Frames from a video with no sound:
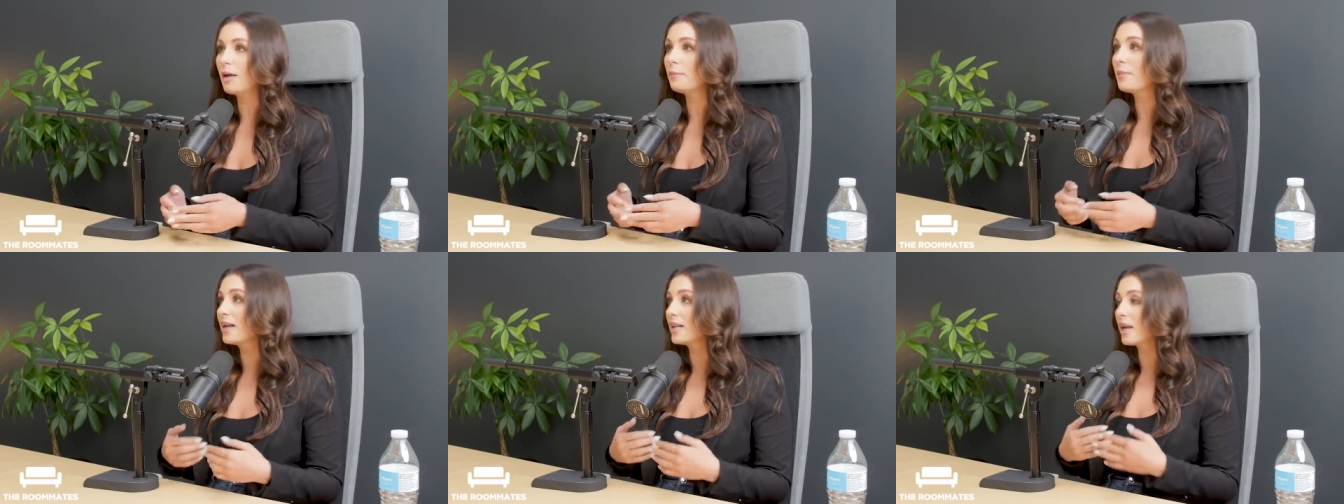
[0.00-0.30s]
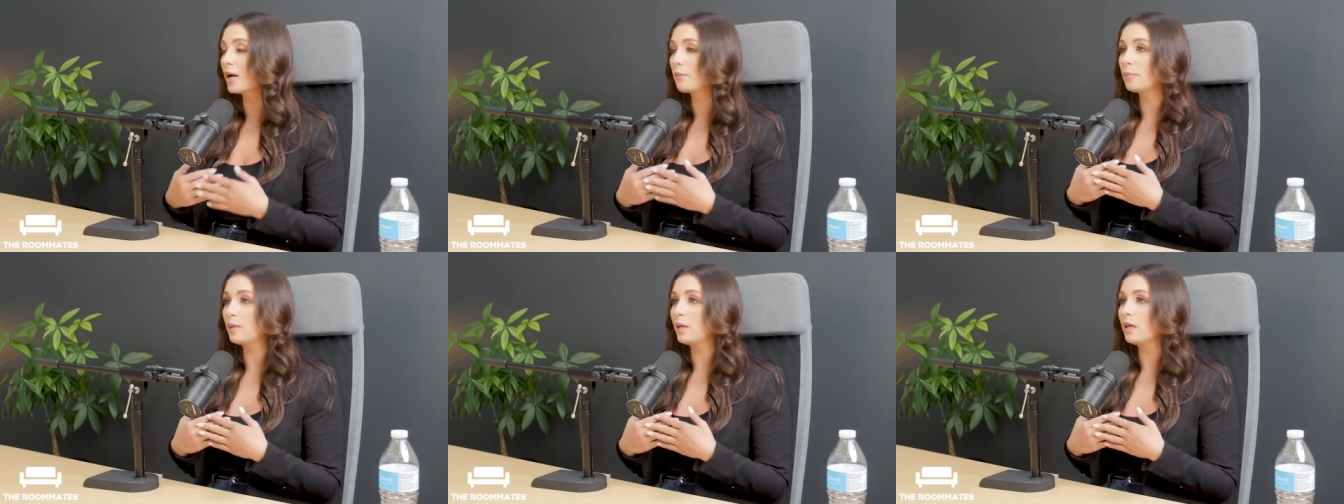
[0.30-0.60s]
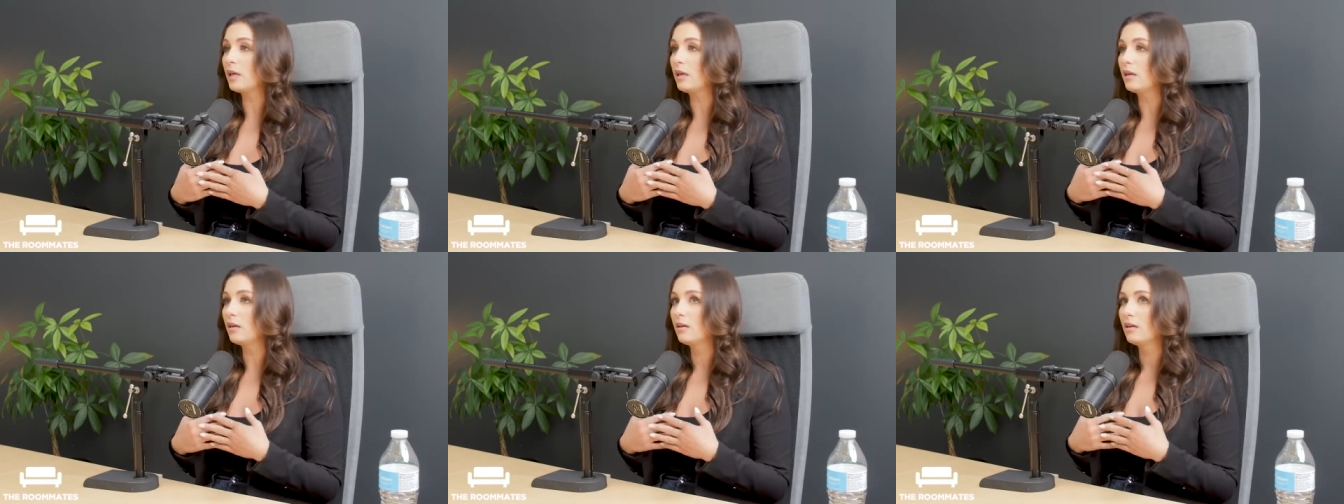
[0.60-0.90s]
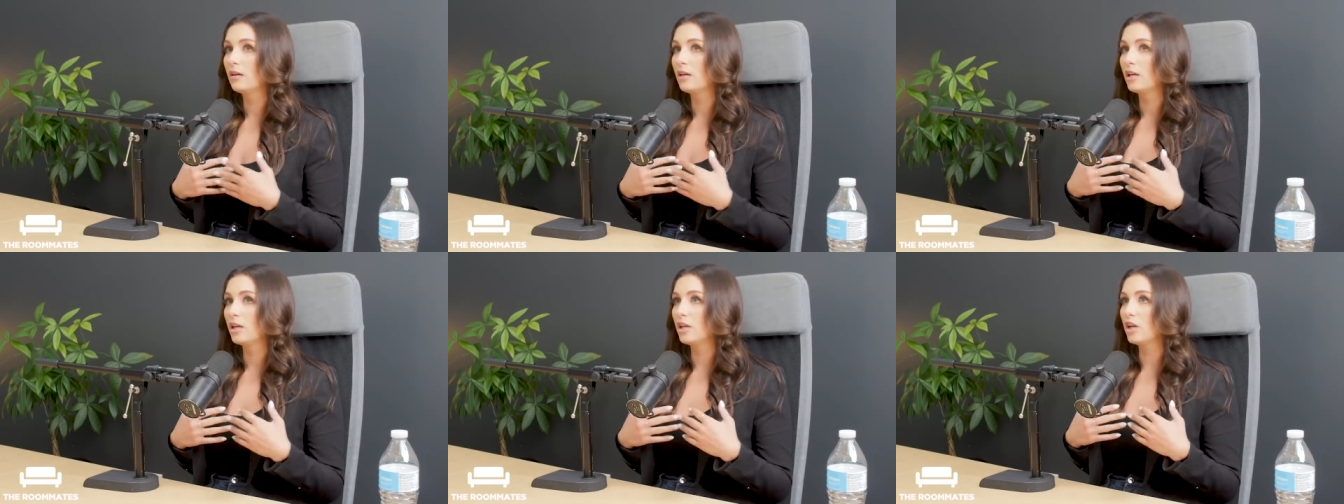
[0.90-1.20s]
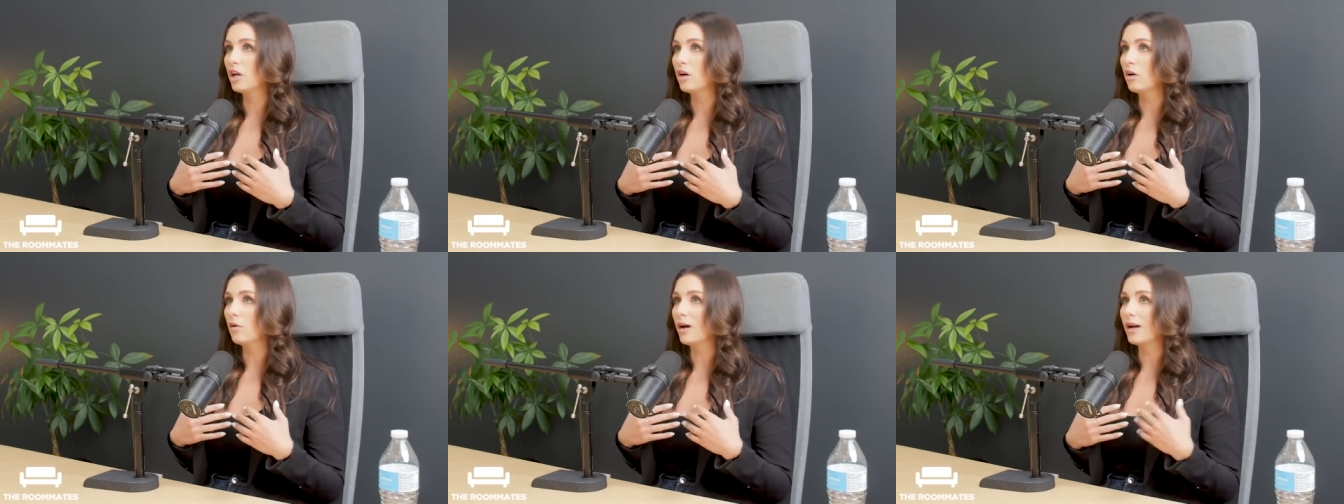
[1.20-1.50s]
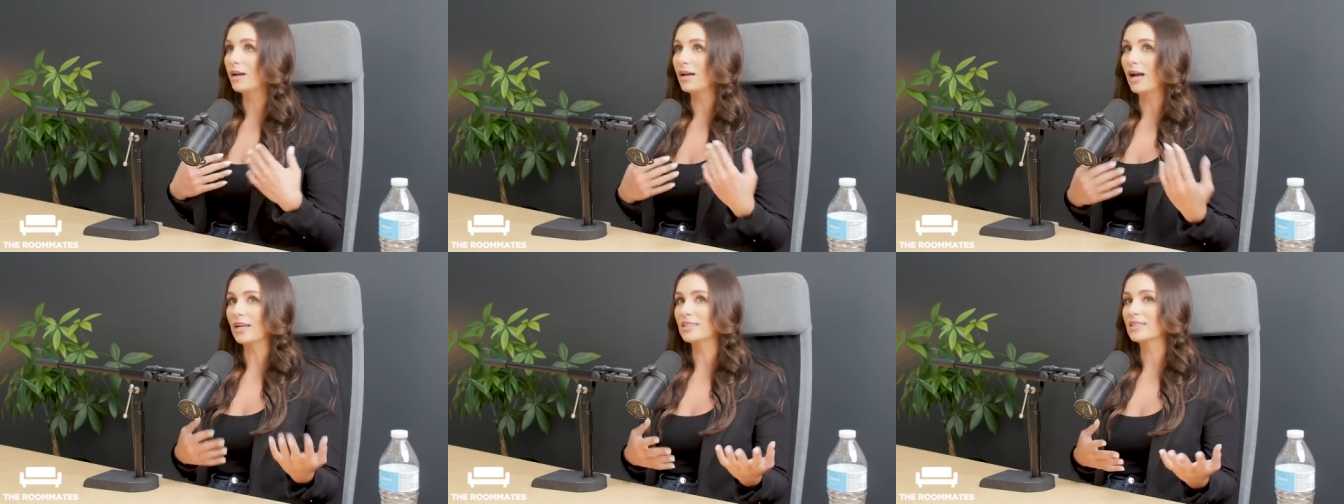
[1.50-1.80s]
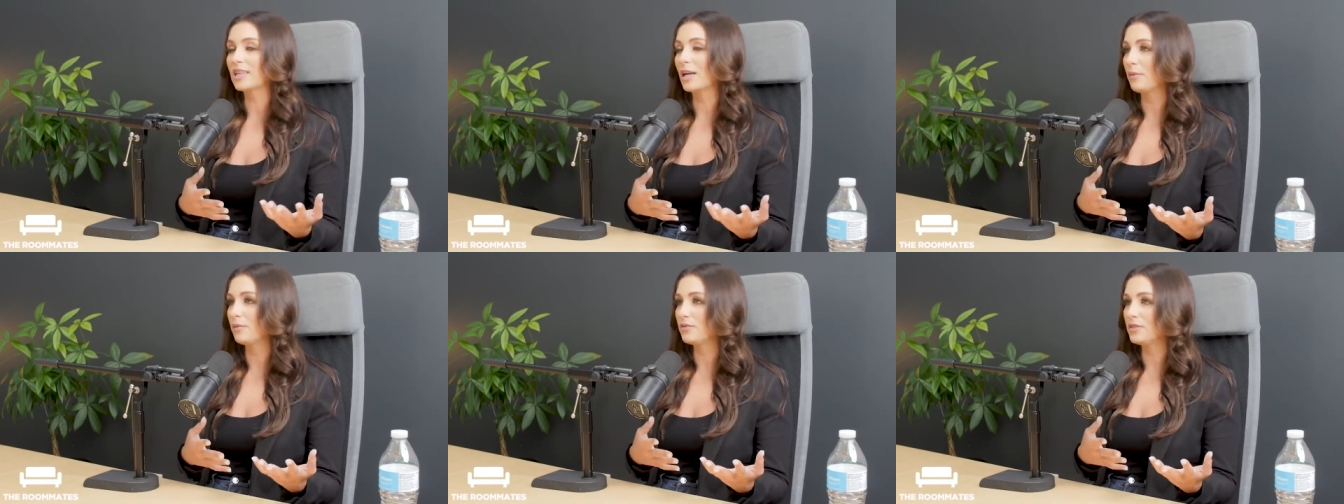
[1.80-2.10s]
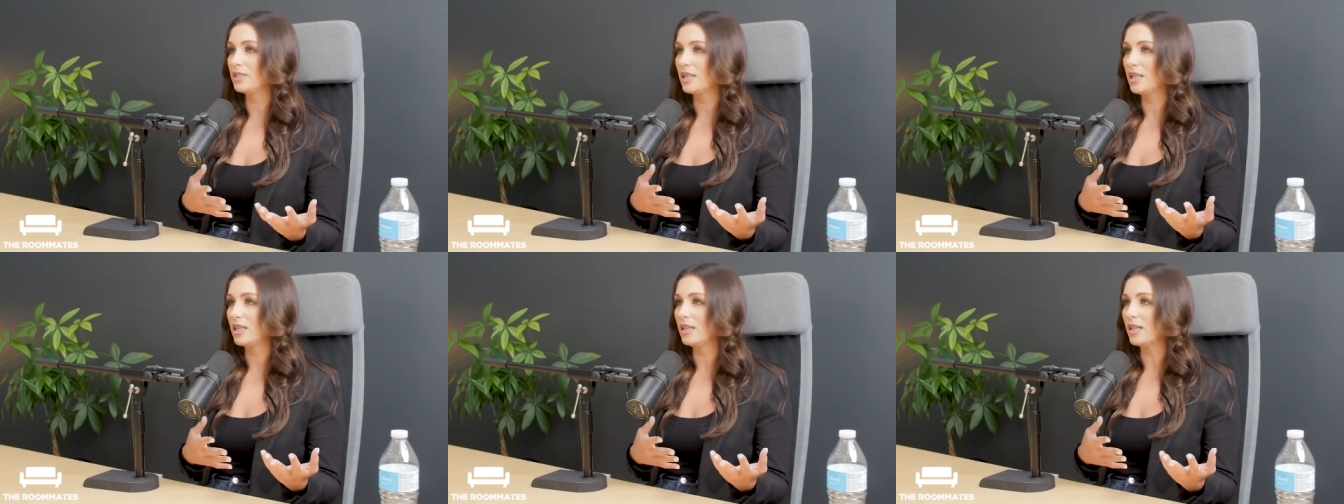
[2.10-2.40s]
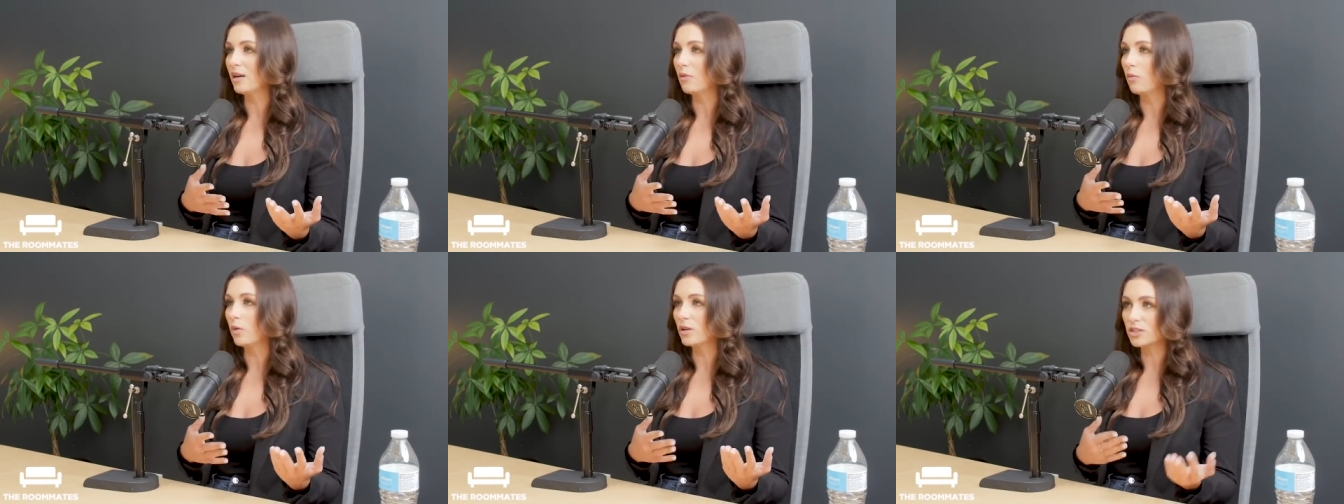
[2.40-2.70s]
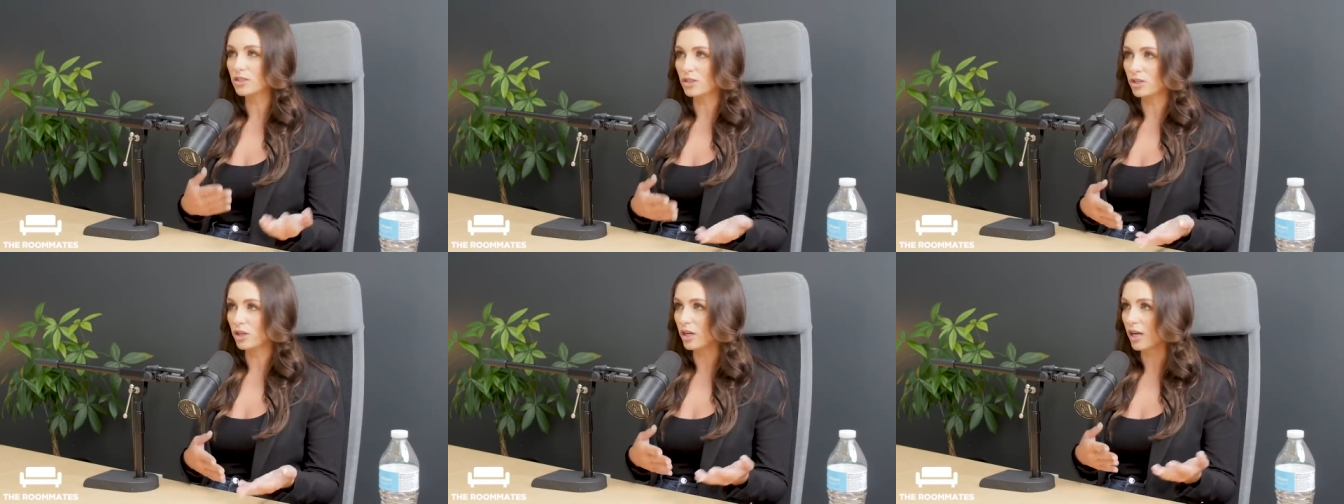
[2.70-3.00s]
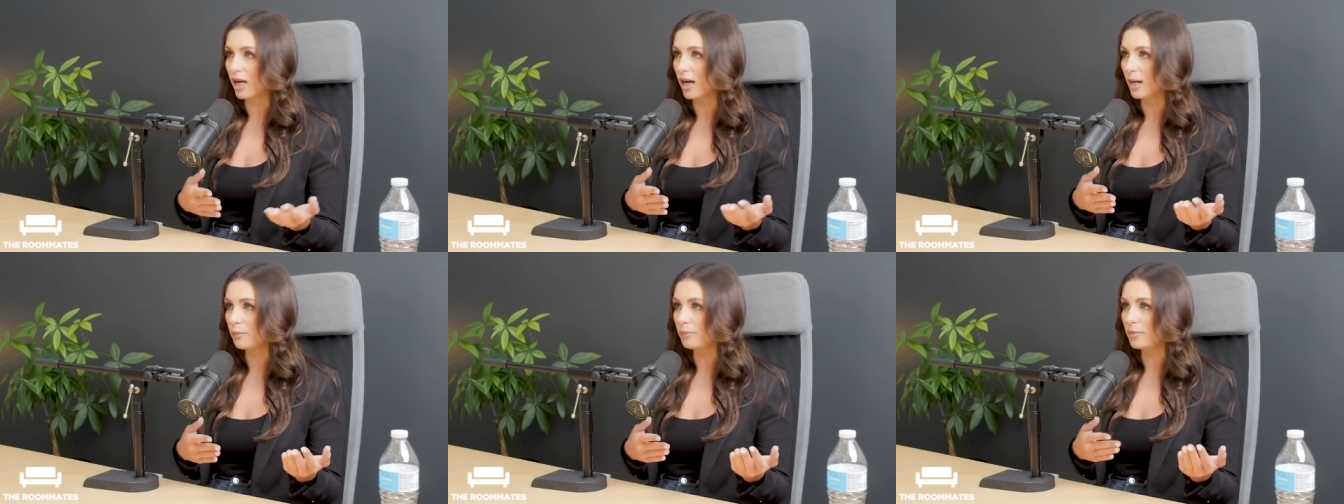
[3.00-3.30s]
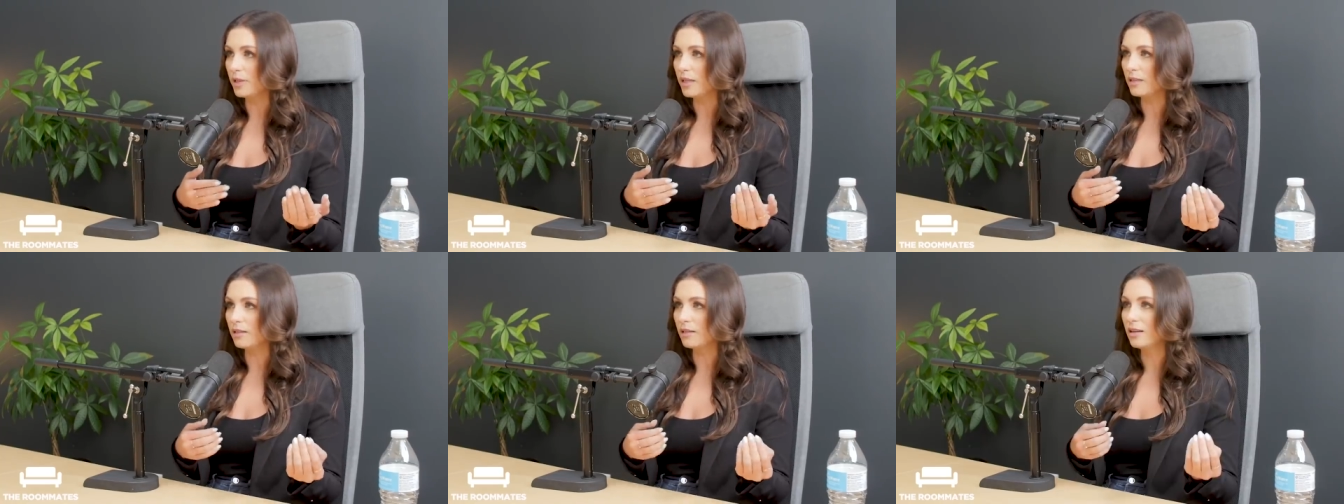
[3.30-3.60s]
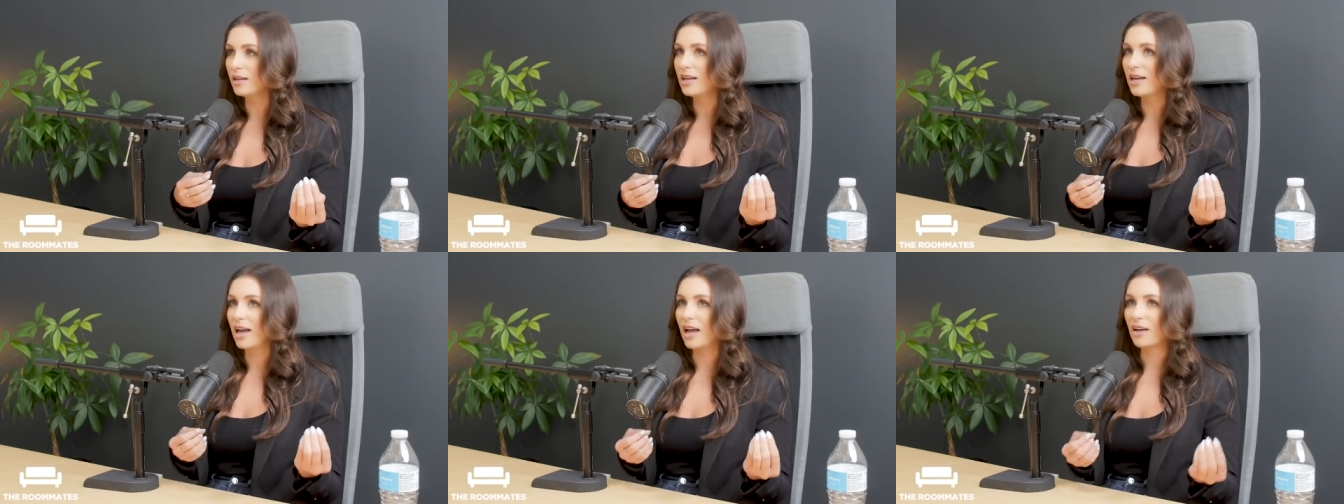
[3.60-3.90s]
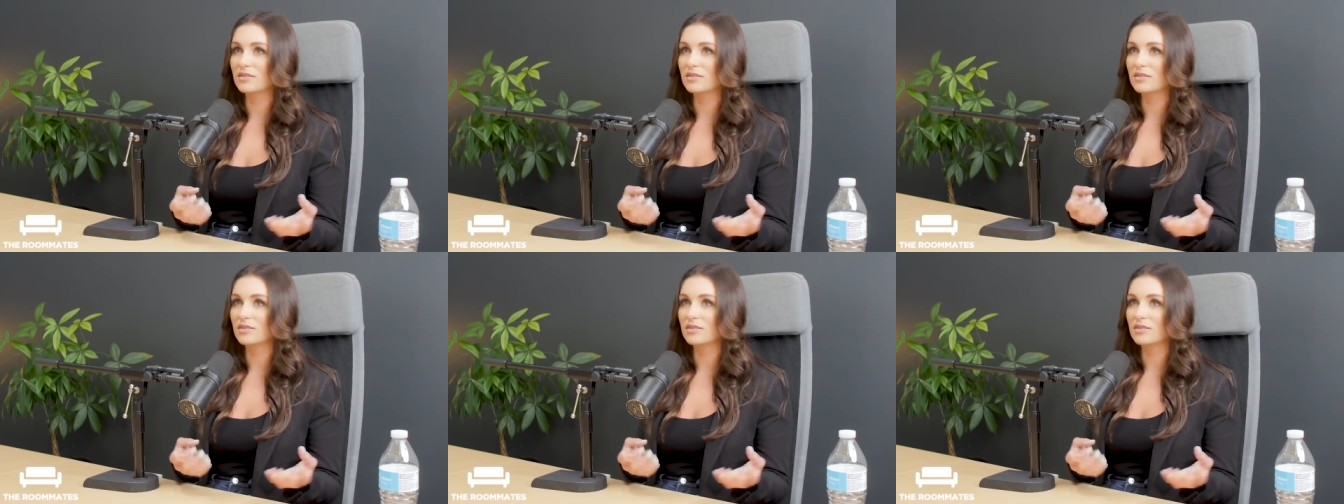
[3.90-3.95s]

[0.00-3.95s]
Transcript: yeah. I might not be, you know, a guy's cup of tea that wants to hook up and